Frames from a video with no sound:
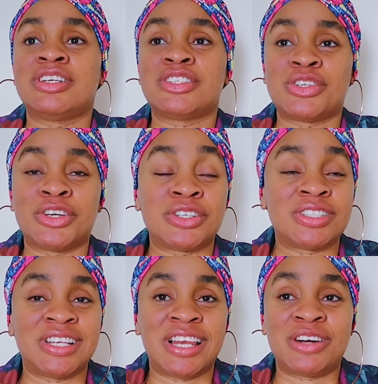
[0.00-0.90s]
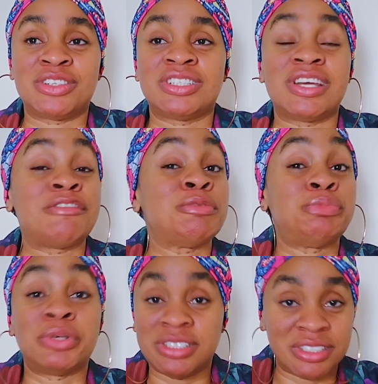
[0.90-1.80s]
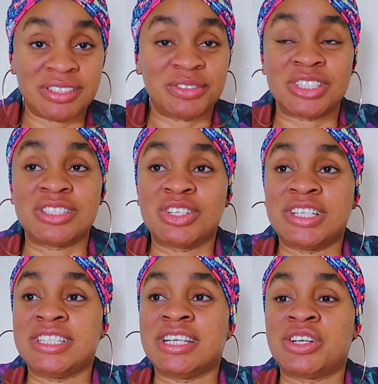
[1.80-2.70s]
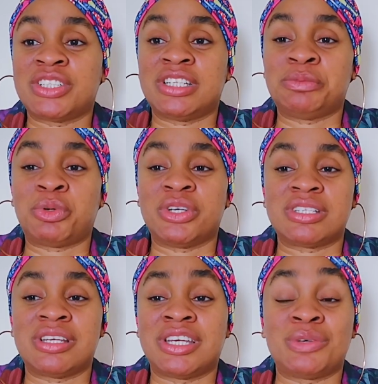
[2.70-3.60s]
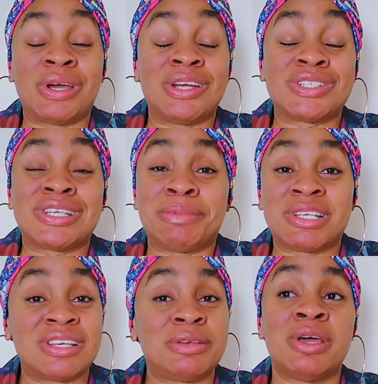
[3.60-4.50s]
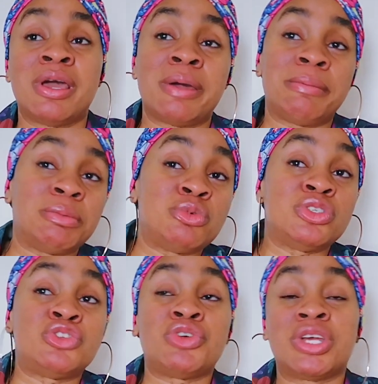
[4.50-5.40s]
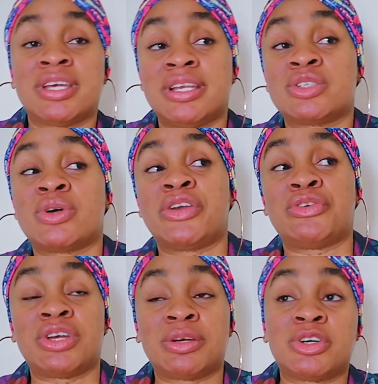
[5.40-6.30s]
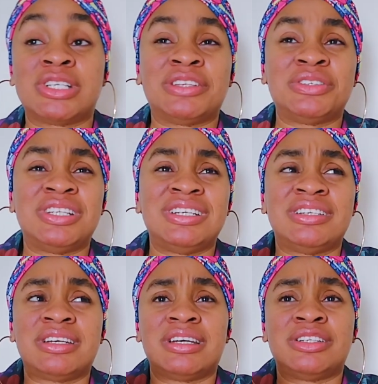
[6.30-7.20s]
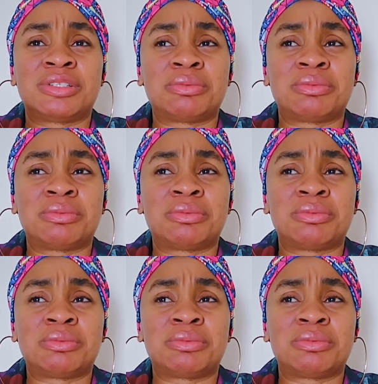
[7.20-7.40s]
So they got to the lounge. Everybody was literally in the lounge at the point. Then KiddRica just came and said, people is drinking, let's go and drink. Because I don't think they got this.